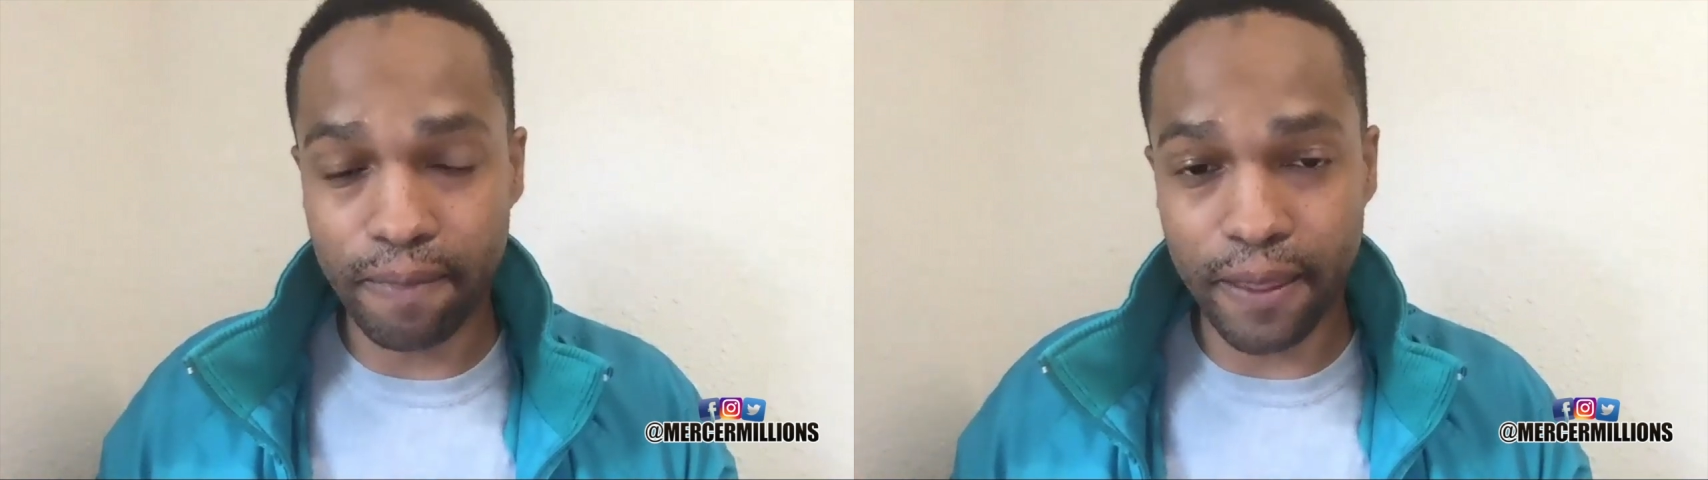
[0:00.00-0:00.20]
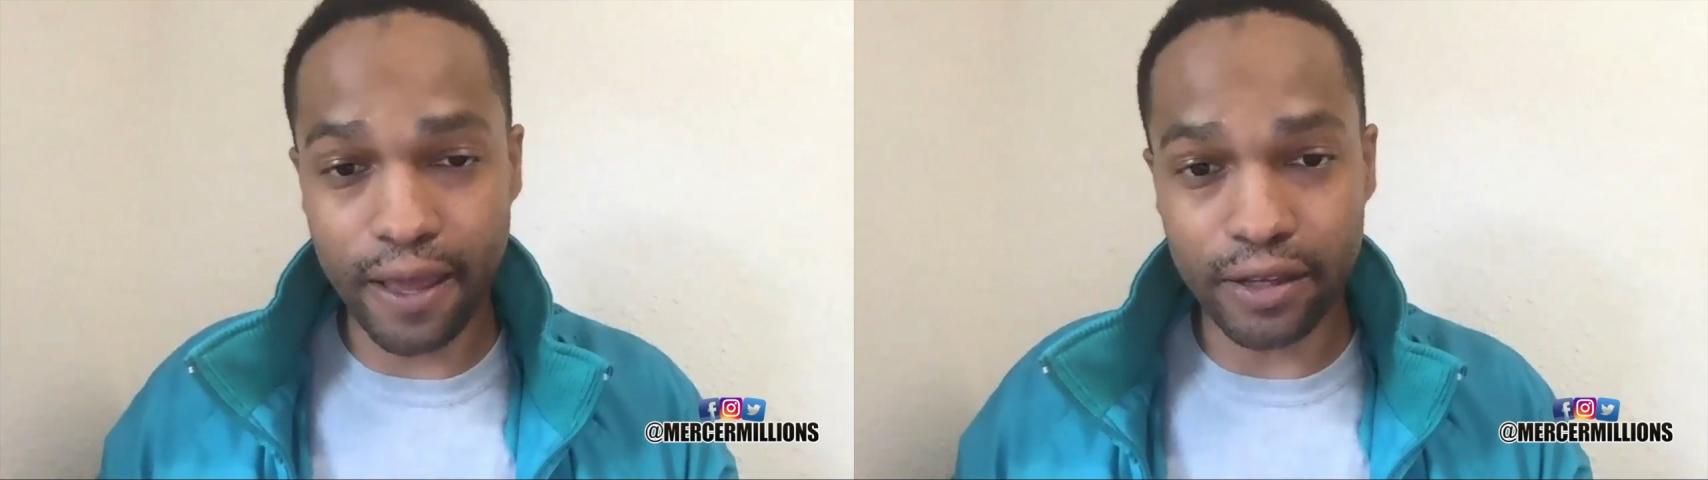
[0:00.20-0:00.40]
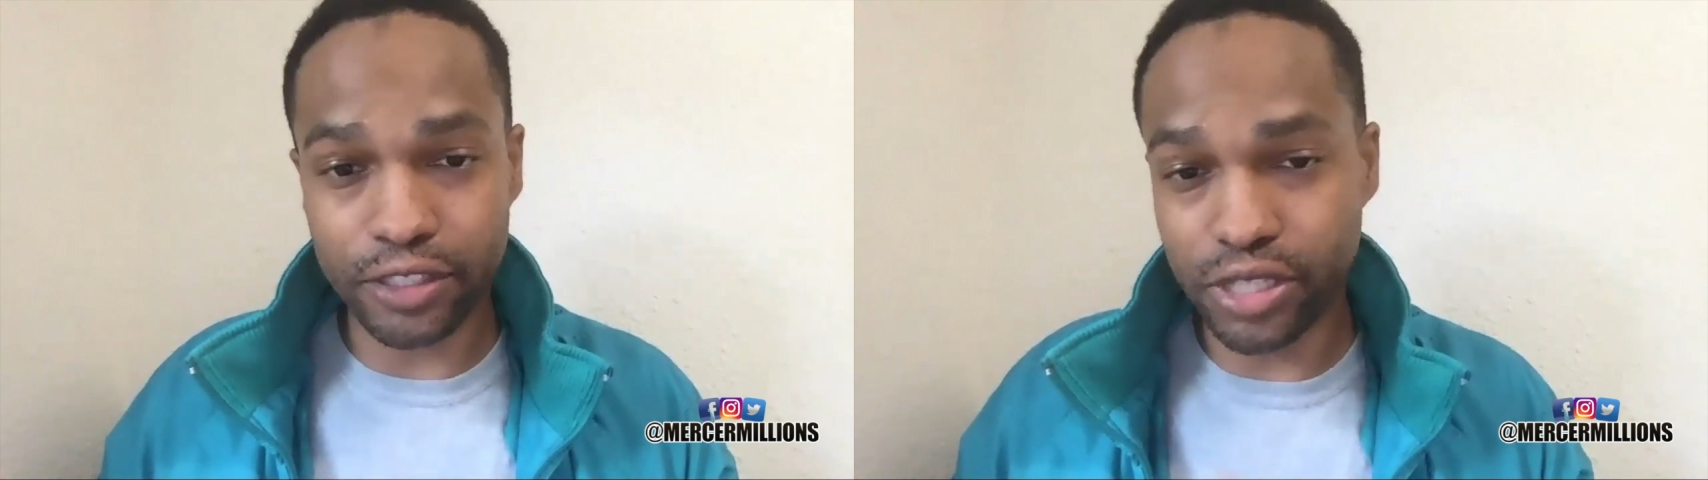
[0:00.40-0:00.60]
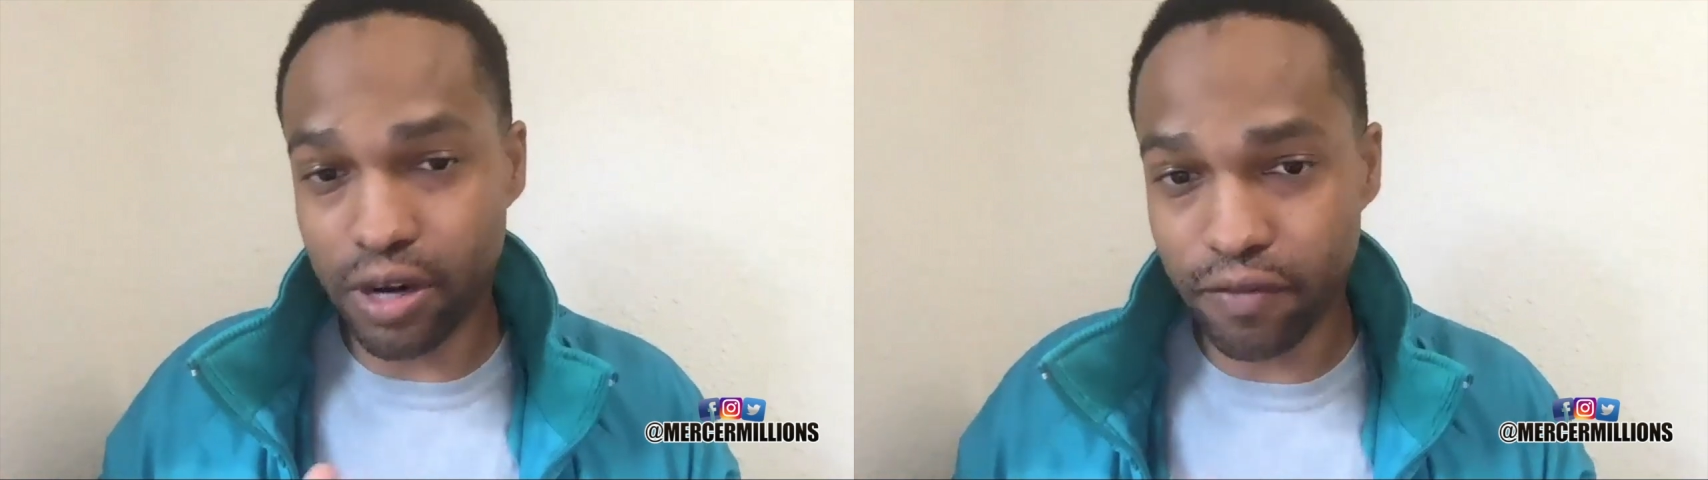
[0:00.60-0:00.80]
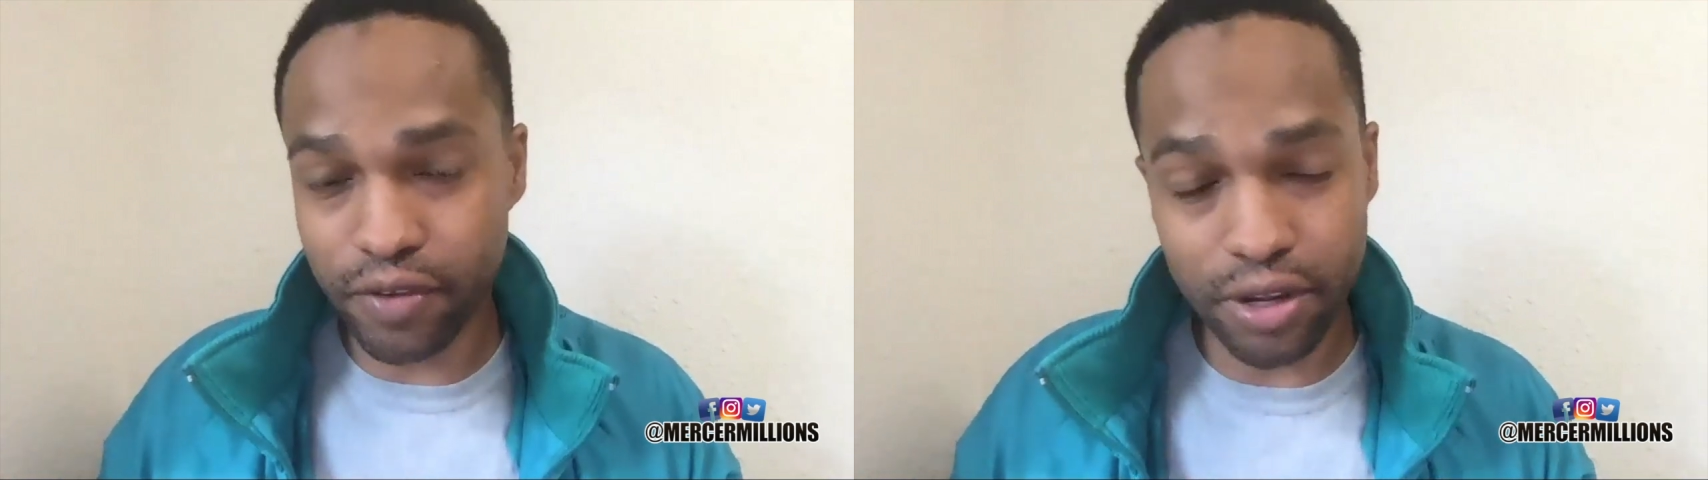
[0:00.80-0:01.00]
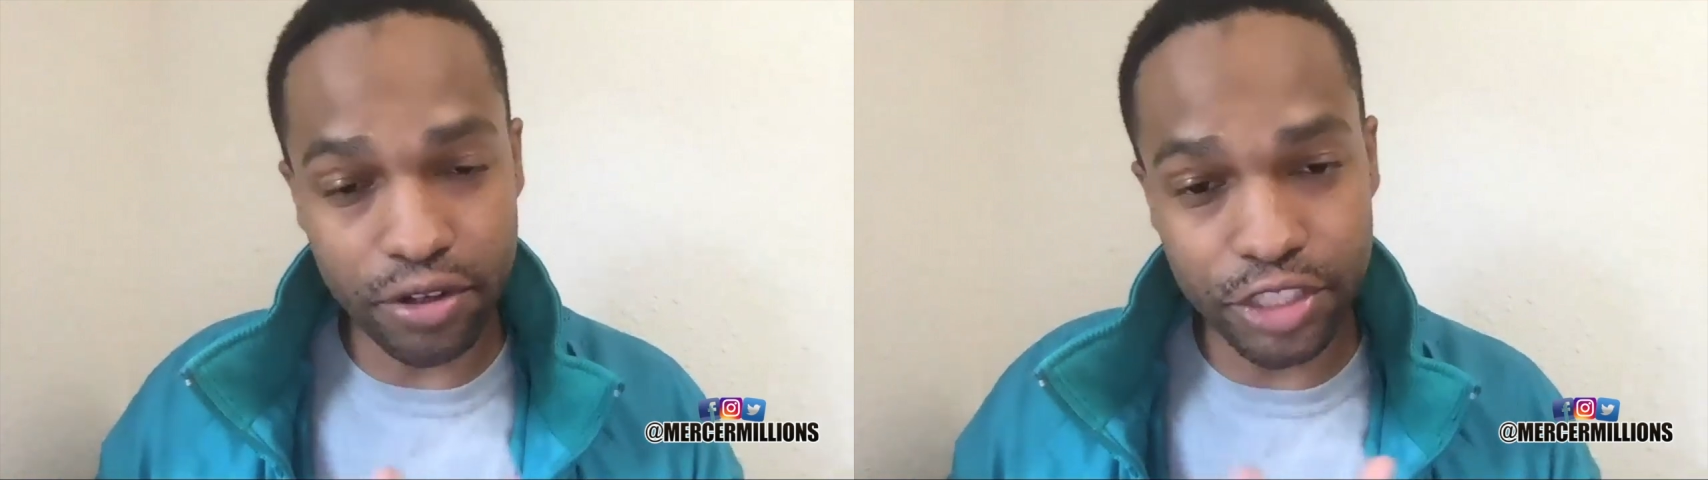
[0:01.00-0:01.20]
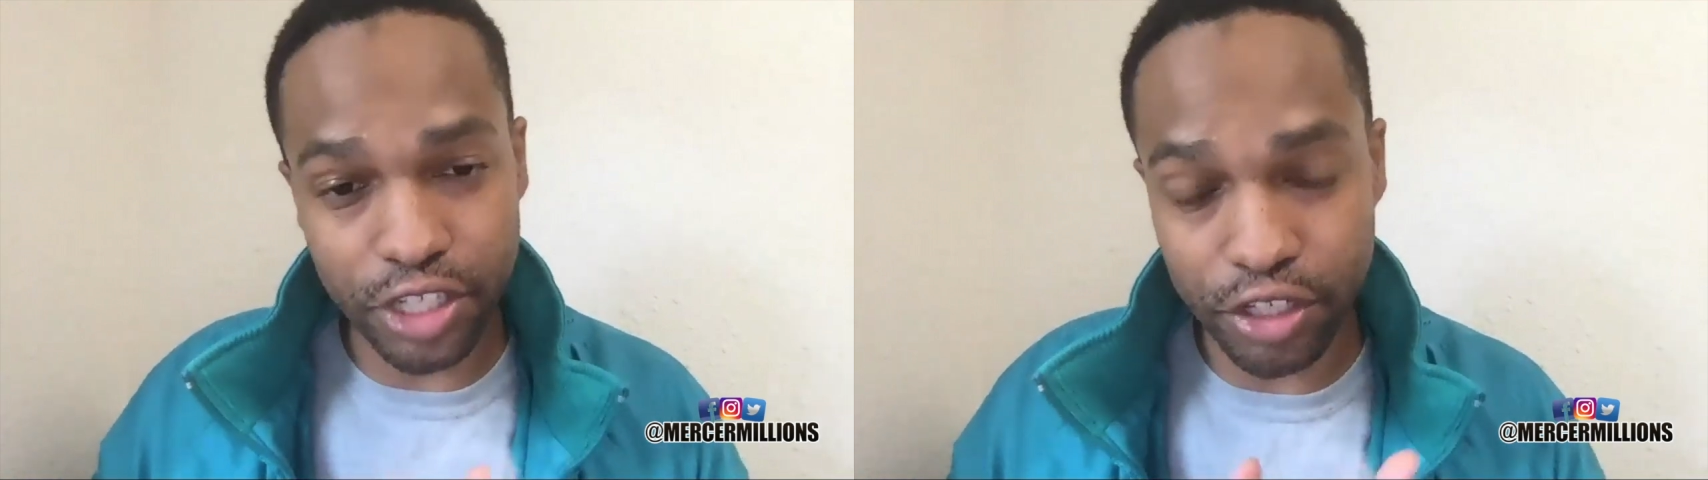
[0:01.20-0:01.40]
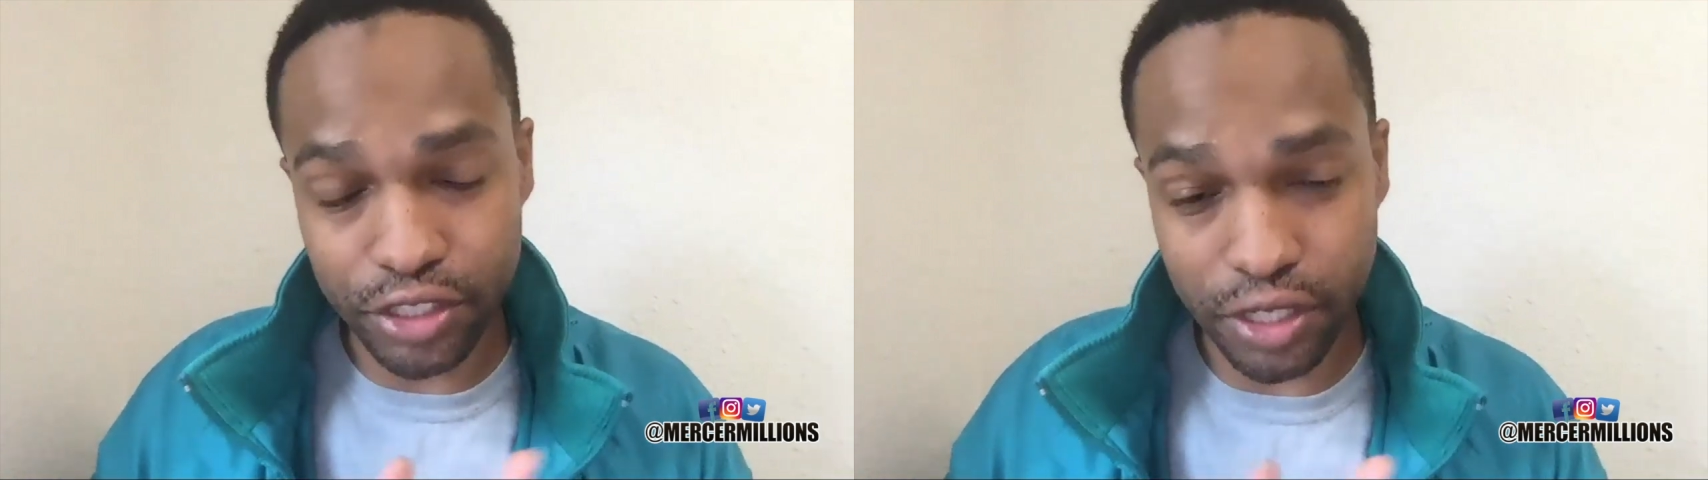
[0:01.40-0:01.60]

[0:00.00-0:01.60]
yeah, share the video, share,